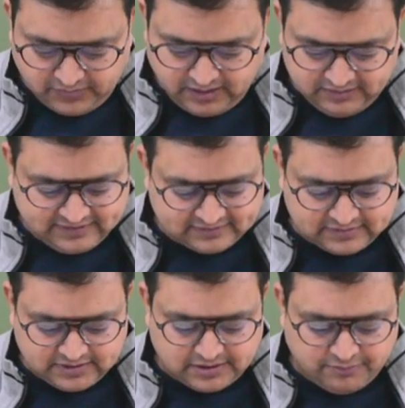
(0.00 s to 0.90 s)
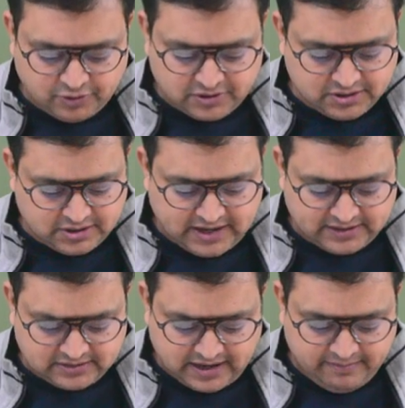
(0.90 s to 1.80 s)
this uh, book, uh, I,
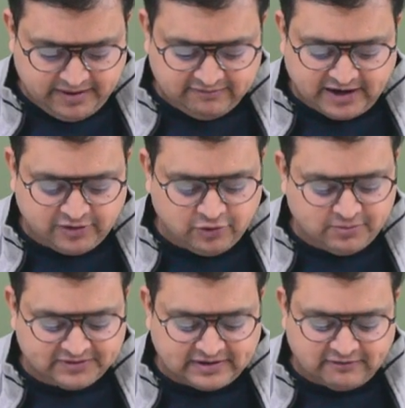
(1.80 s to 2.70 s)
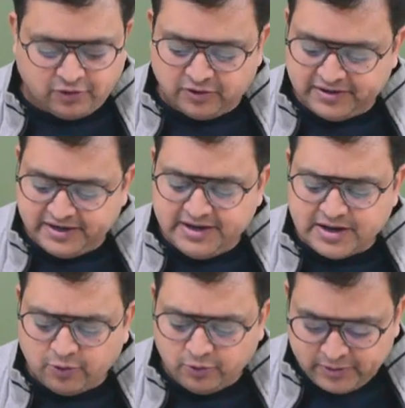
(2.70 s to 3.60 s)
I believe that you must have already
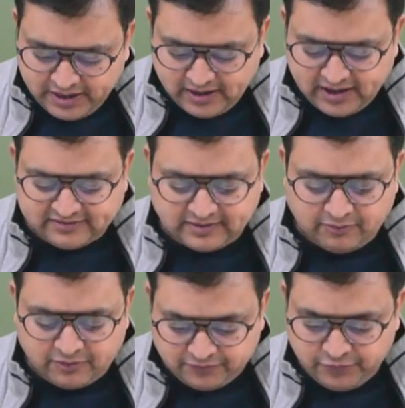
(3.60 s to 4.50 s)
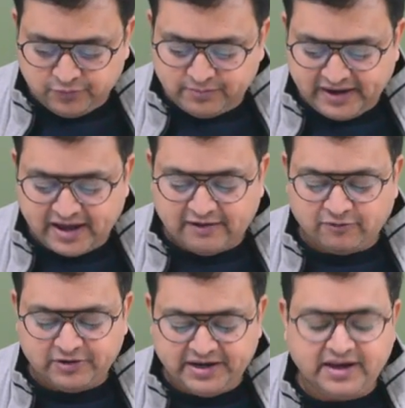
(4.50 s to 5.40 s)
downloaded and some of you might
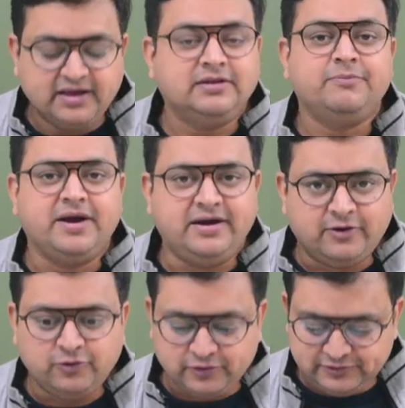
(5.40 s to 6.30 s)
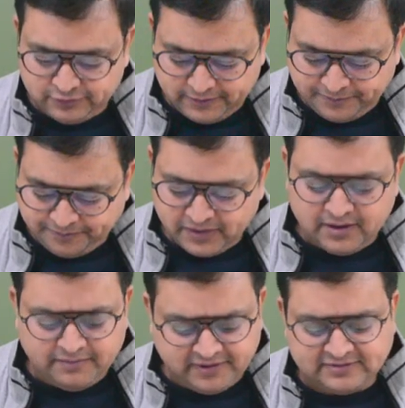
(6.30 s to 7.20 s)
have already taken the printout also
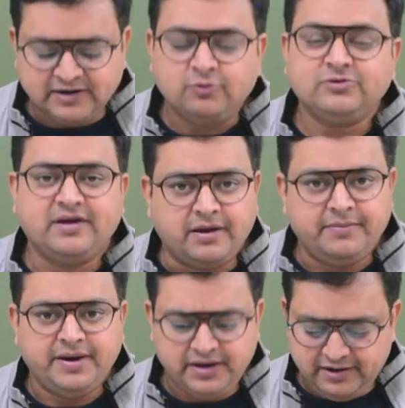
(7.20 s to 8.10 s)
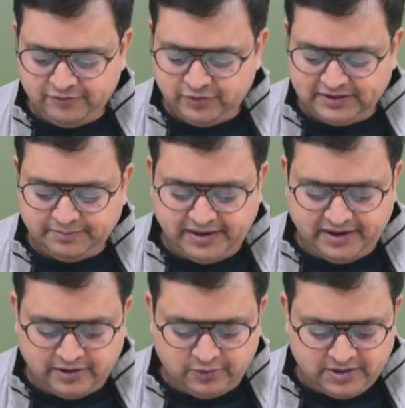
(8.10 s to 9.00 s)
because it was recommended if you take the
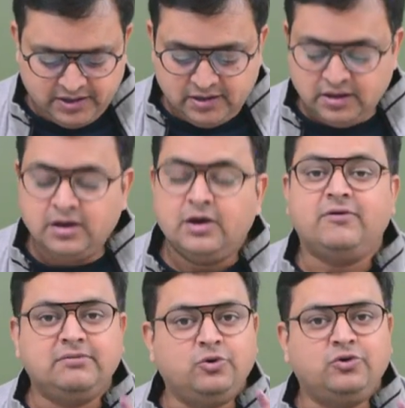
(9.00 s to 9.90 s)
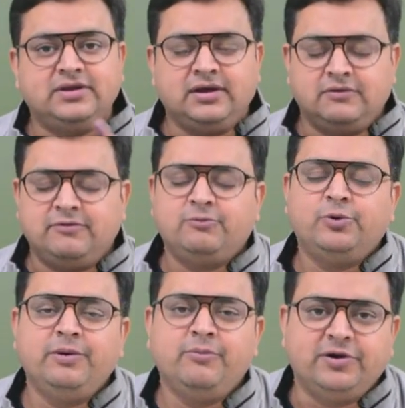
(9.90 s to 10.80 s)
printout. One more thing, one
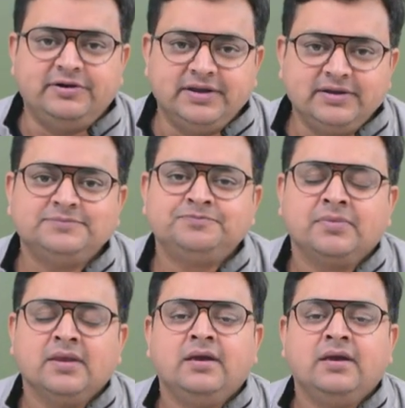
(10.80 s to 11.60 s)
more important thing.